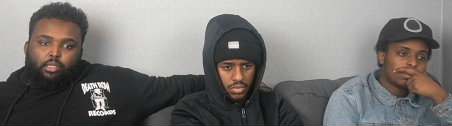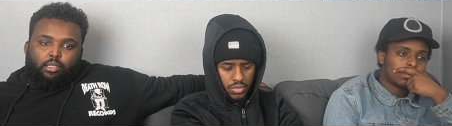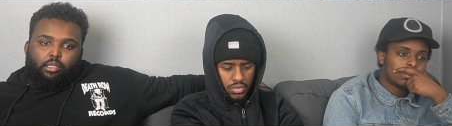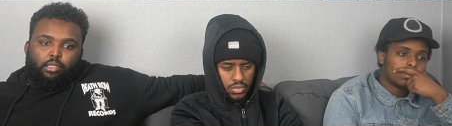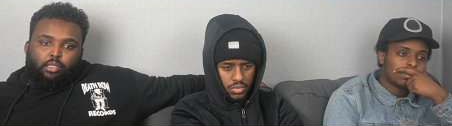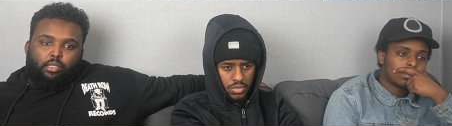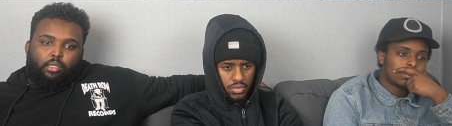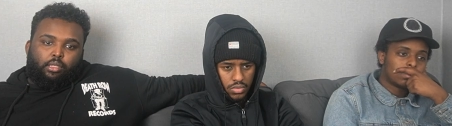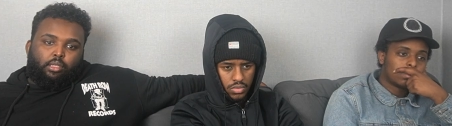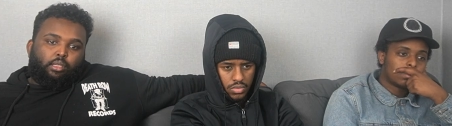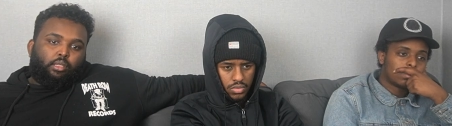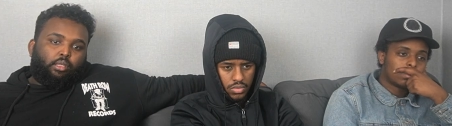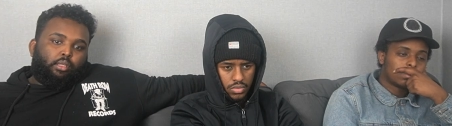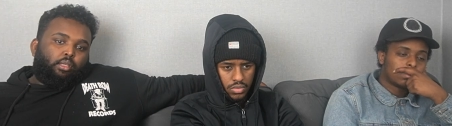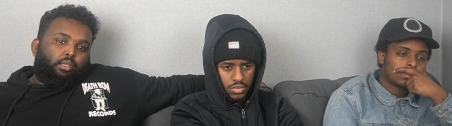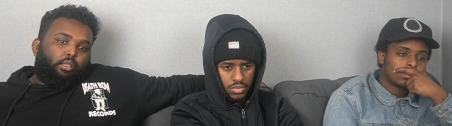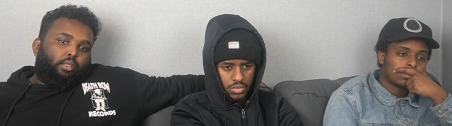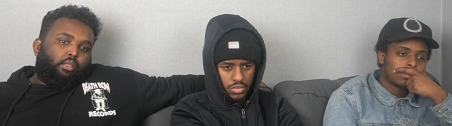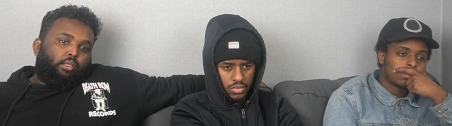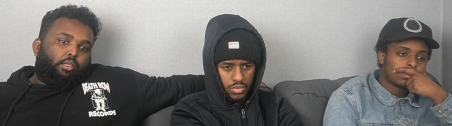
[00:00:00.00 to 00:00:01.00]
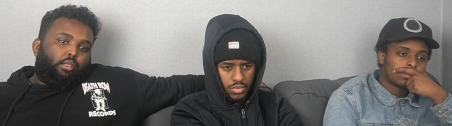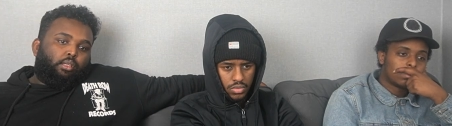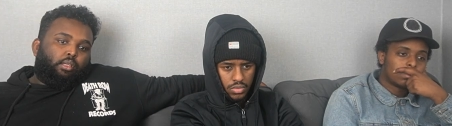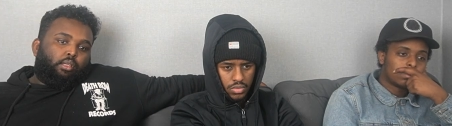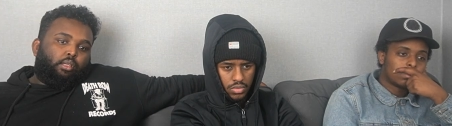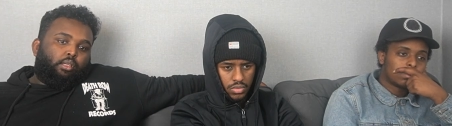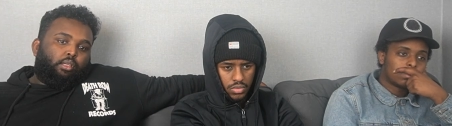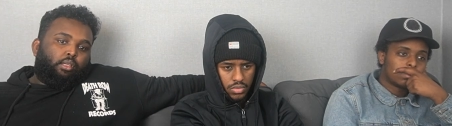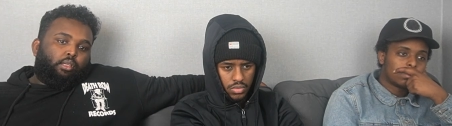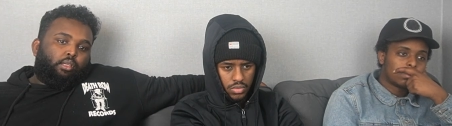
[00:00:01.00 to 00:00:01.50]

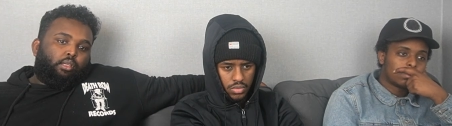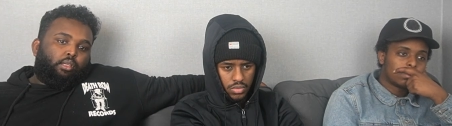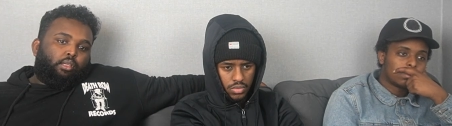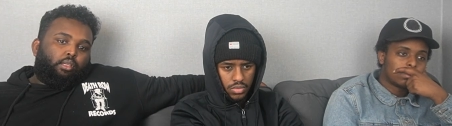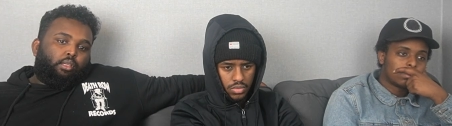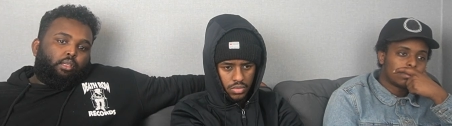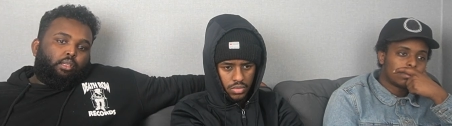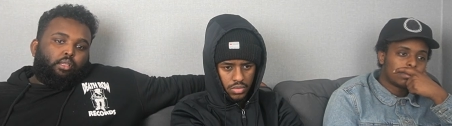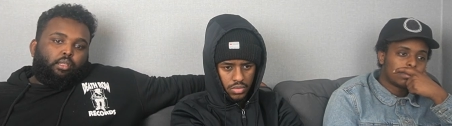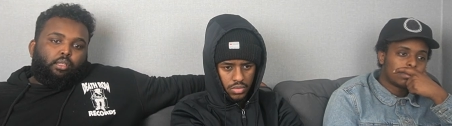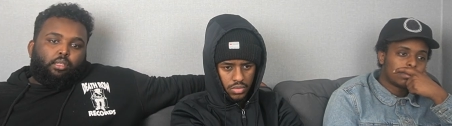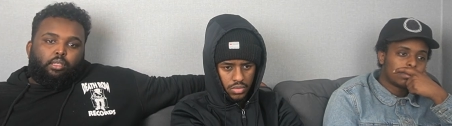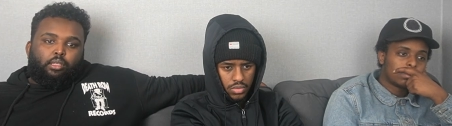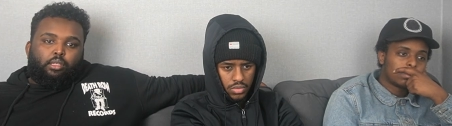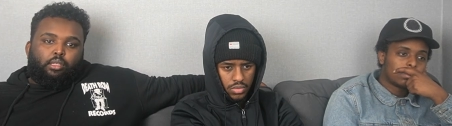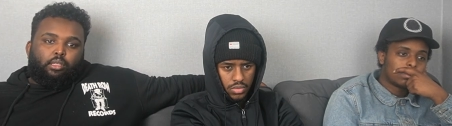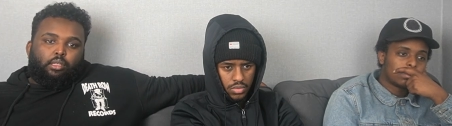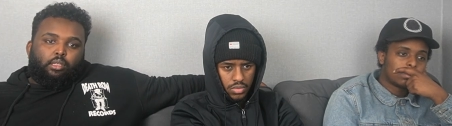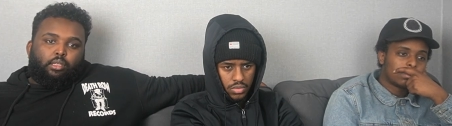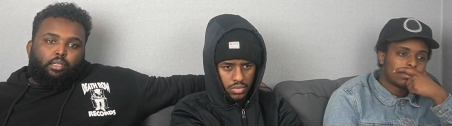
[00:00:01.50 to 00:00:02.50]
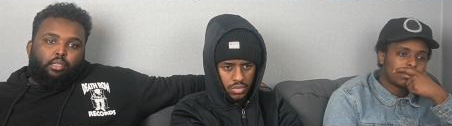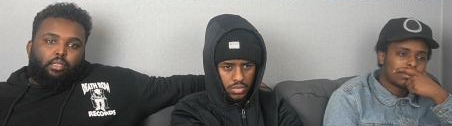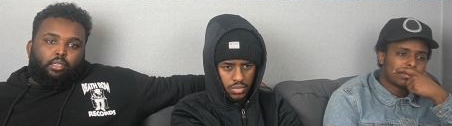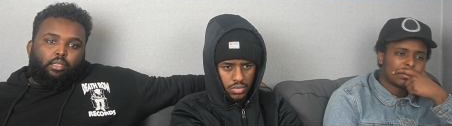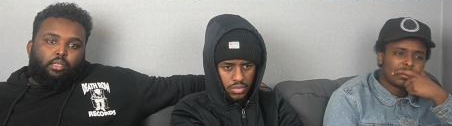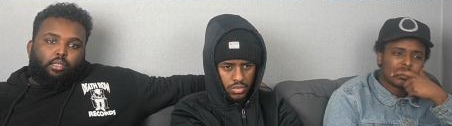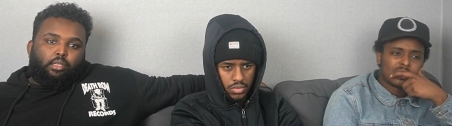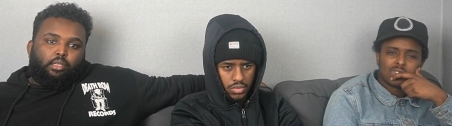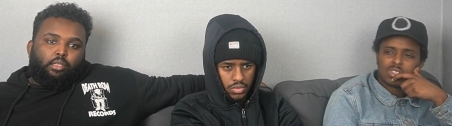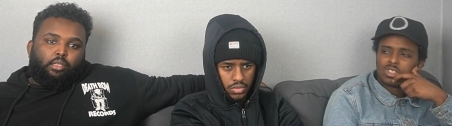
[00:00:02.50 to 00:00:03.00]

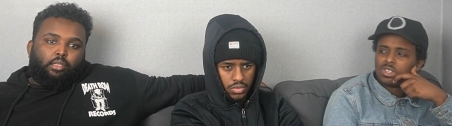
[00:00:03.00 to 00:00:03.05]
(no one is talking)